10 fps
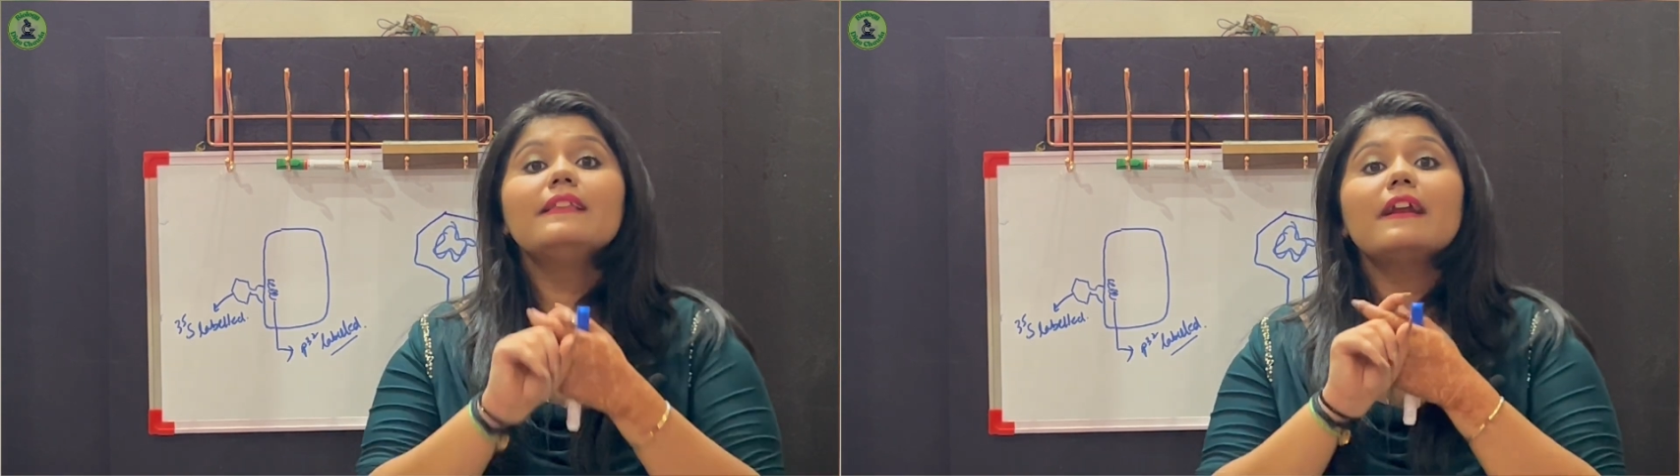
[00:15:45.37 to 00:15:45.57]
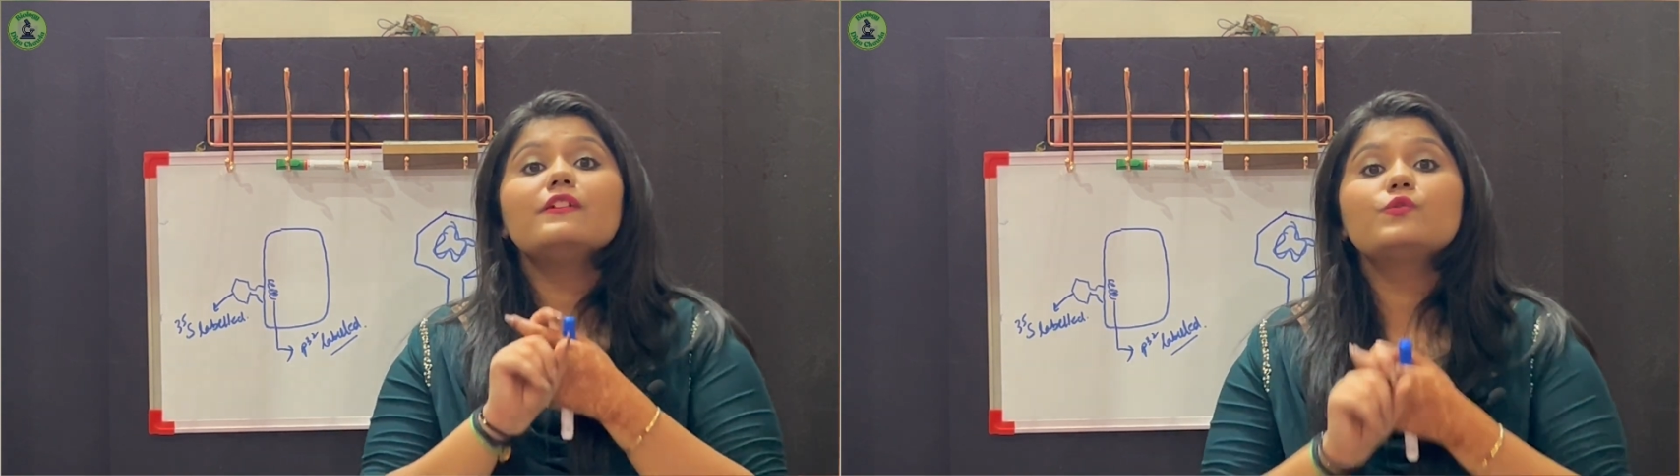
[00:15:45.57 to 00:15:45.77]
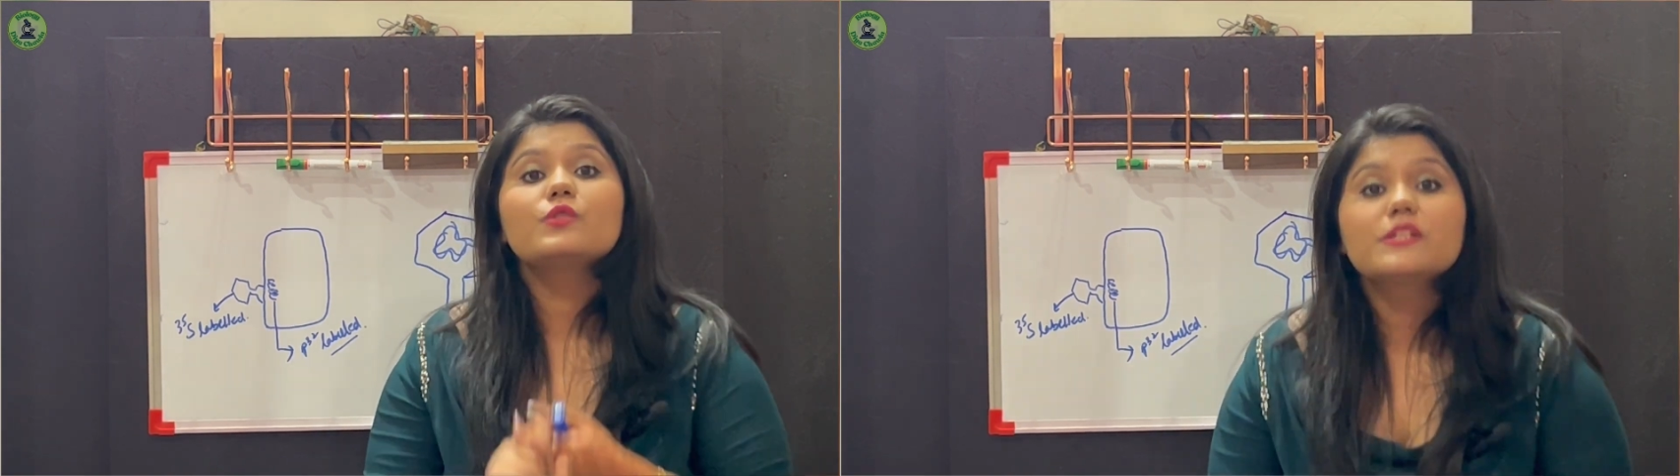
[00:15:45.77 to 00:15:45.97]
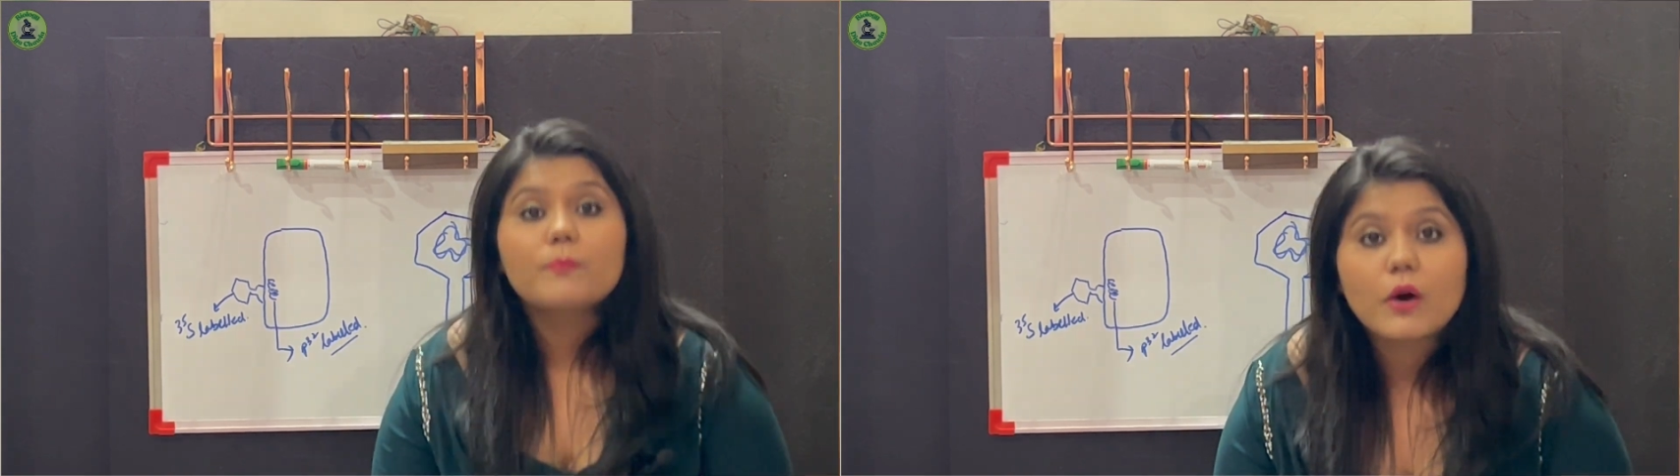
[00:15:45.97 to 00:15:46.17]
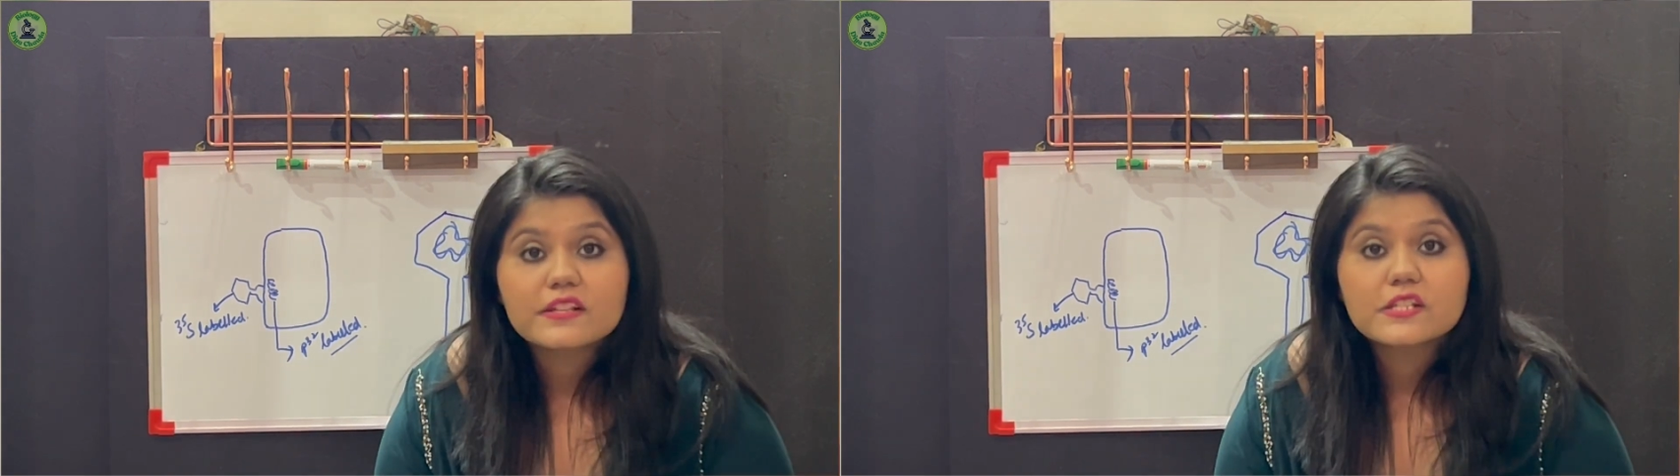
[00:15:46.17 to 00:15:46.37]
that is
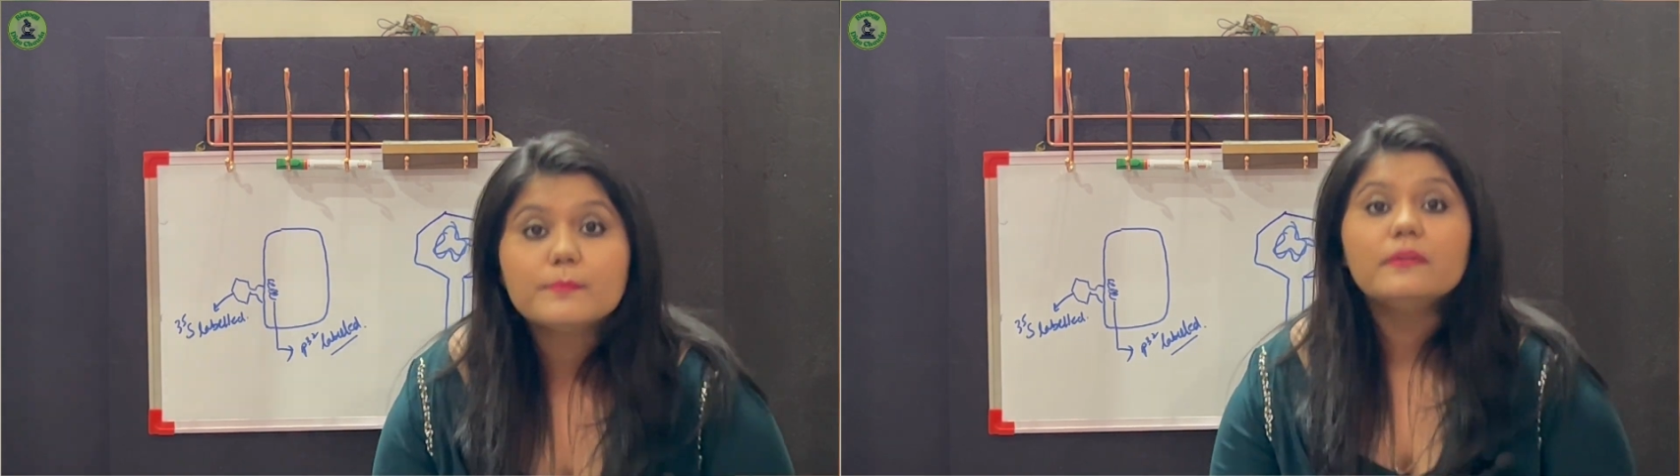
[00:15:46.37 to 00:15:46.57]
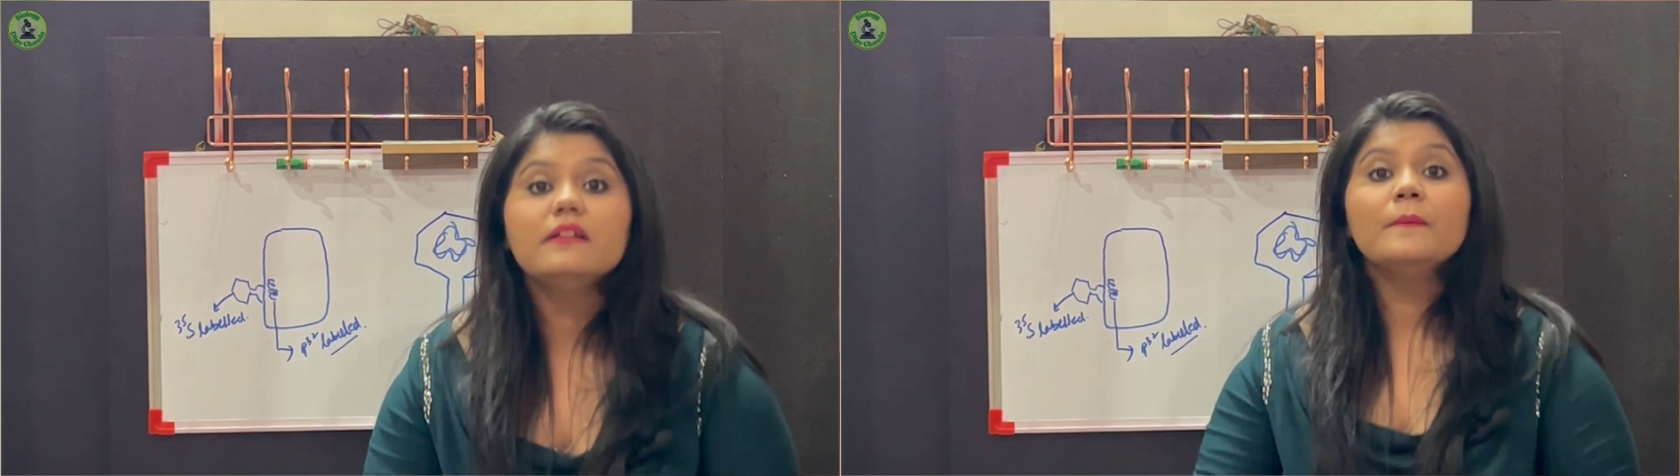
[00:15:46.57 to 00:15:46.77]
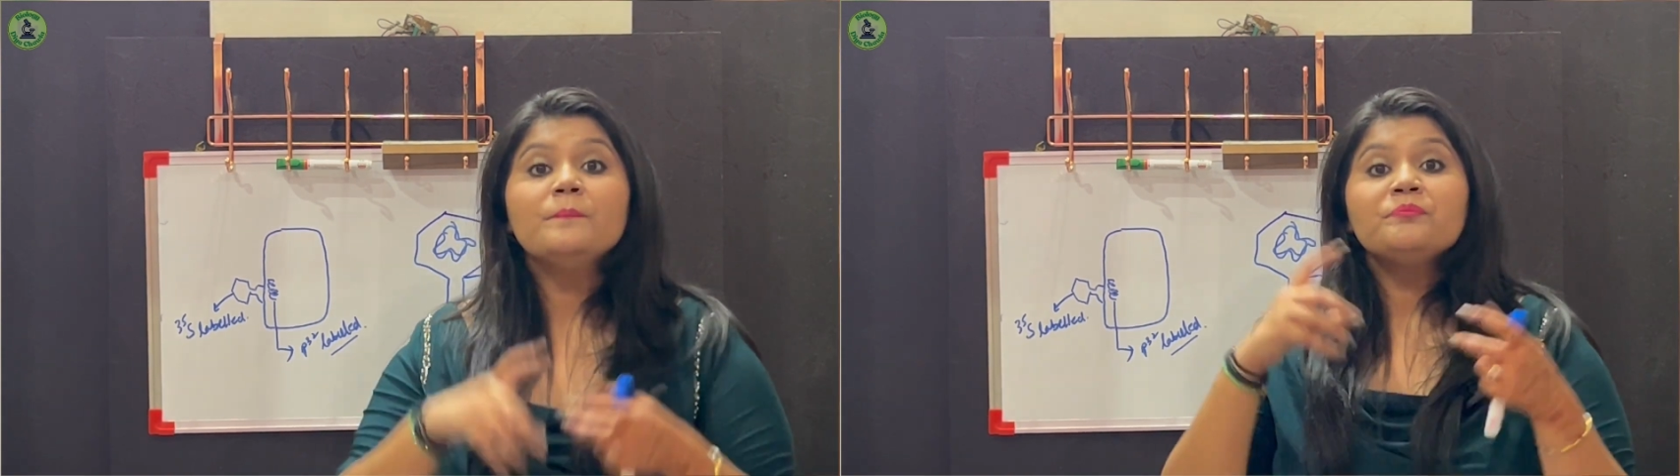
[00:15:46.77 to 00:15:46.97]
responsible